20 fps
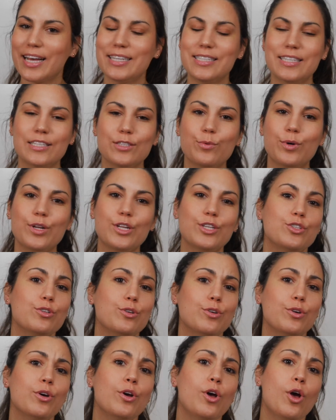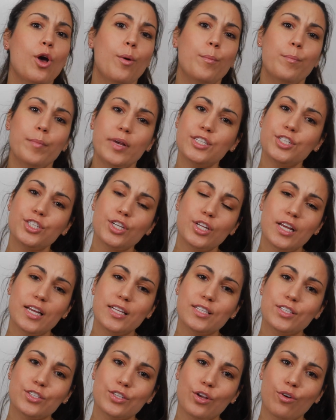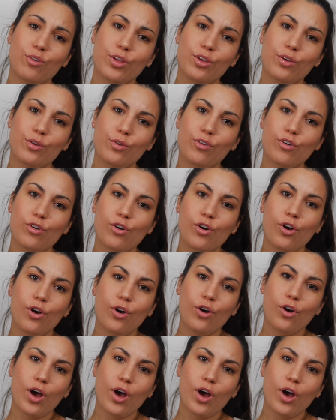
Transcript: I just wanted to mention it so you